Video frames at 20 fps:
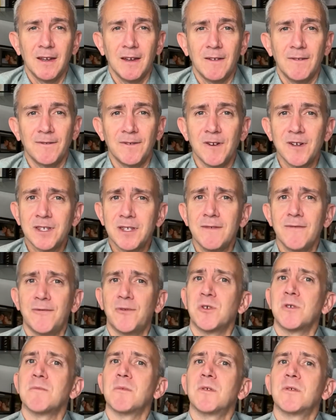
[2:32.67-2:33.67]
First and
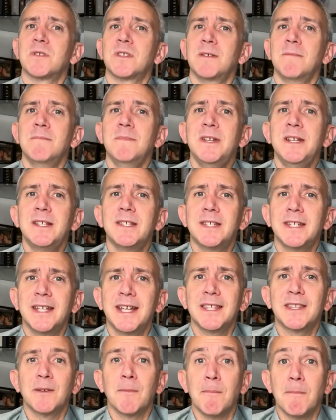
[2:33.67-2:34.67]
foremost, it means to
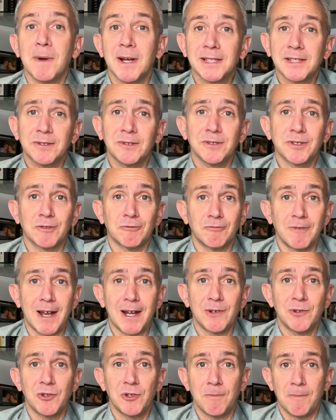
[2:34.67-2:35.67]
get the muscles
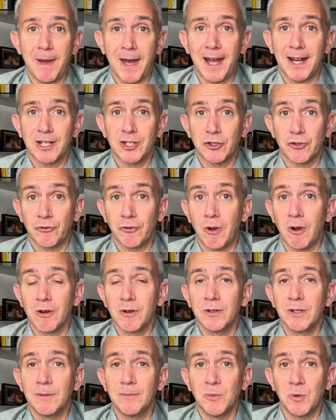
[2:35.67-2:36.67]
around your back
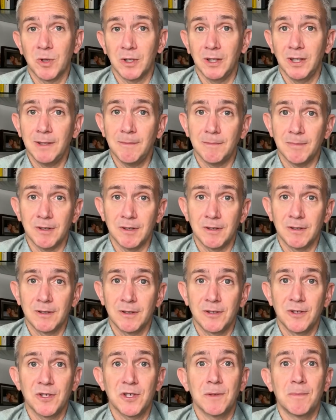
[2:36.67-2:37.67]
stronger and more limber
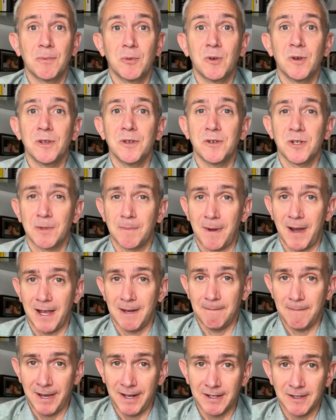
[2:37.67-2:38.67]
to support your
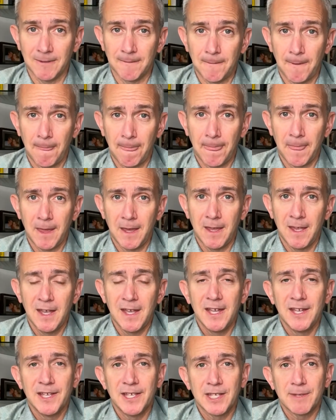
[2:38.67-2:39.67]
spine better.
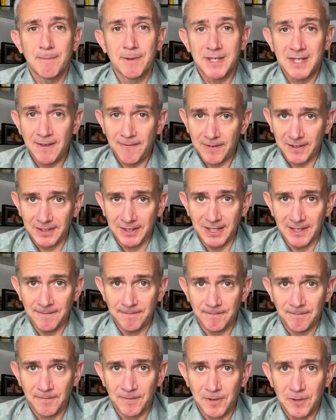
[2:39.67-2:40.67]
Specifically,
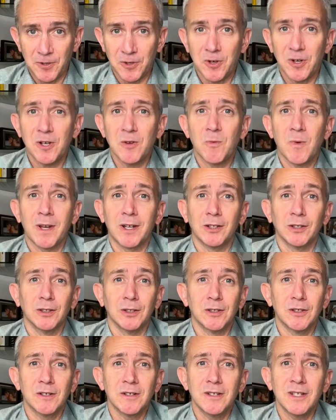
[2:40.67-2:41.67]
you're going to want to
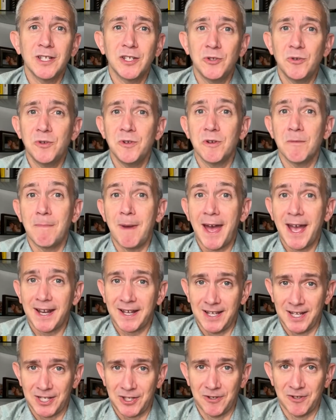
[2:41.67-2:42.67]
learn and do your back
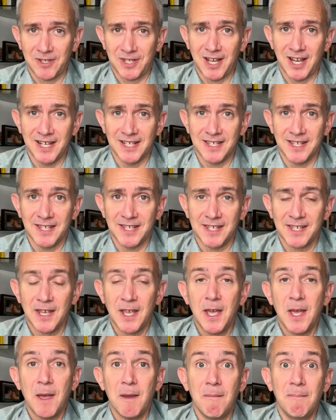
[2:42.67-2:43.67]
exercises
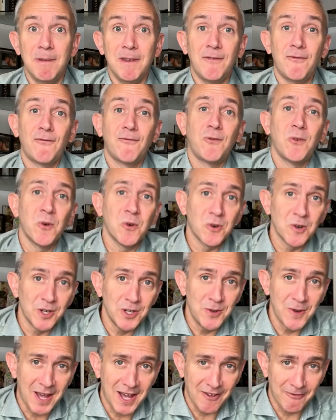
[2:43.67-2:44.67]
before
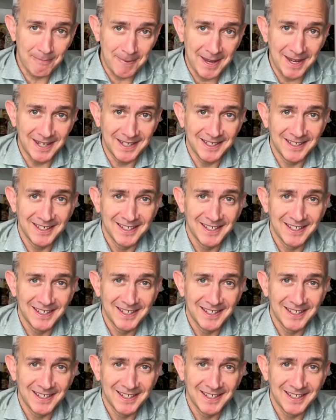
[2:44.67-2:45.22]
you have pain.